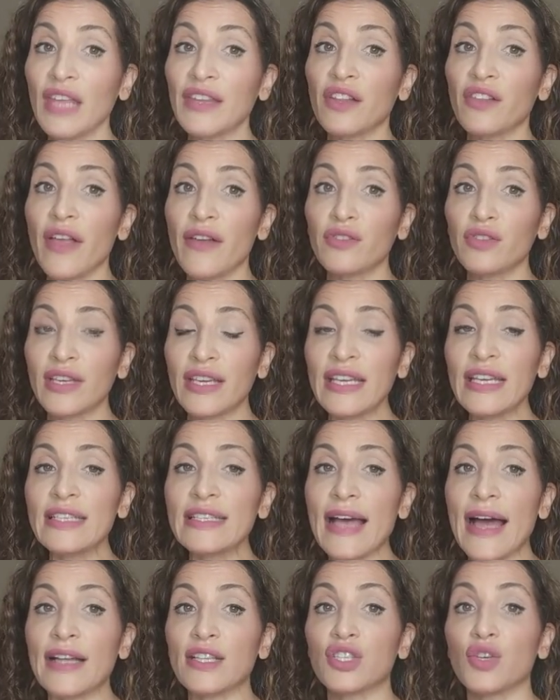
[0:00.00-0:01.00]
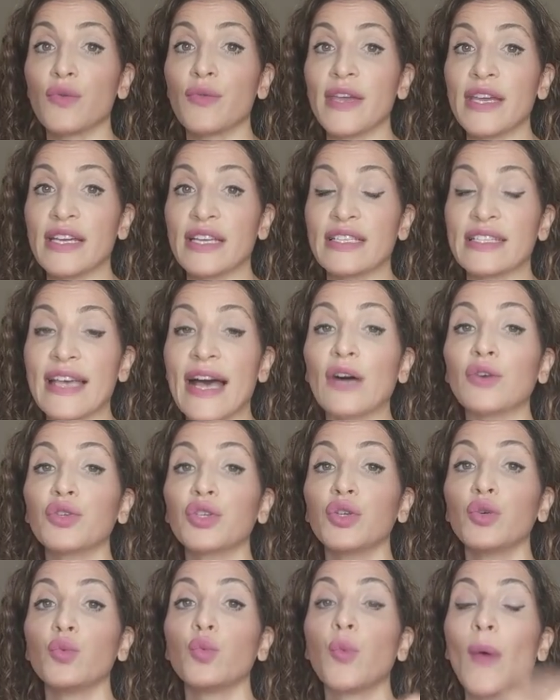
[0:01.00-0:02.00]
the level he's at so they could tell
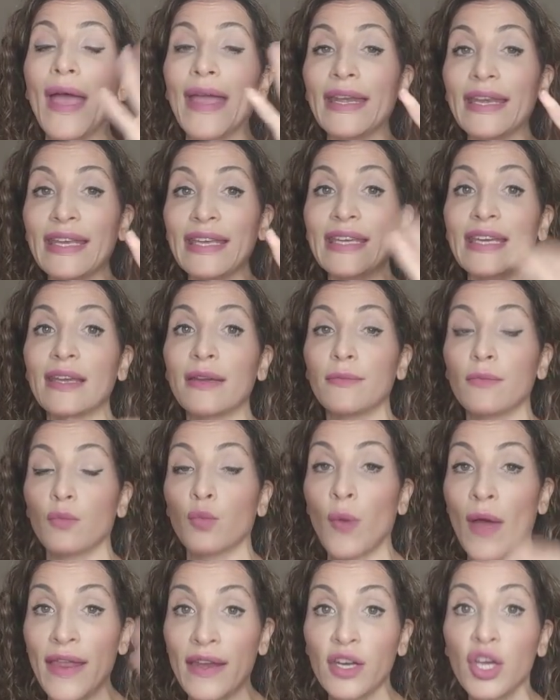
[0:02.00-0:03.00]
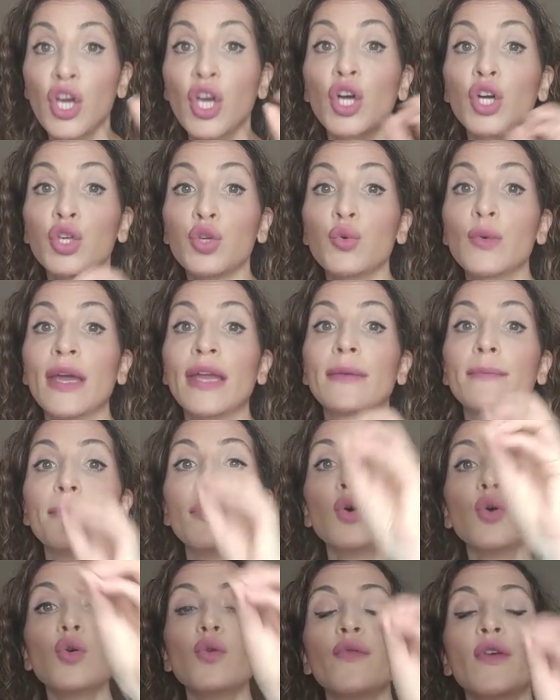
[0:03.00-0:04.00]
you when he can when you can
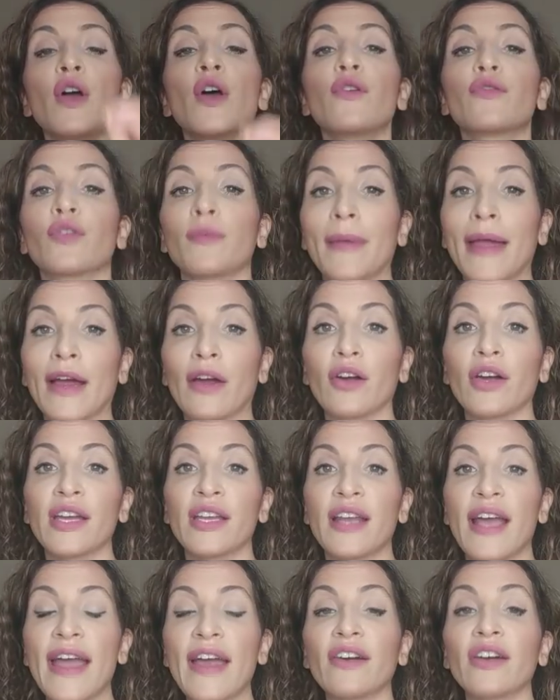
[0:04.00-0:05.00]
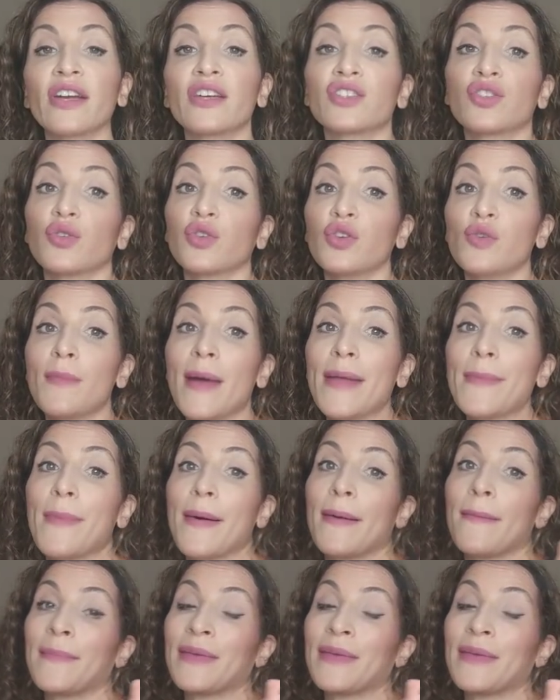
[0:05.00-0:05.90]
move from area to area so you might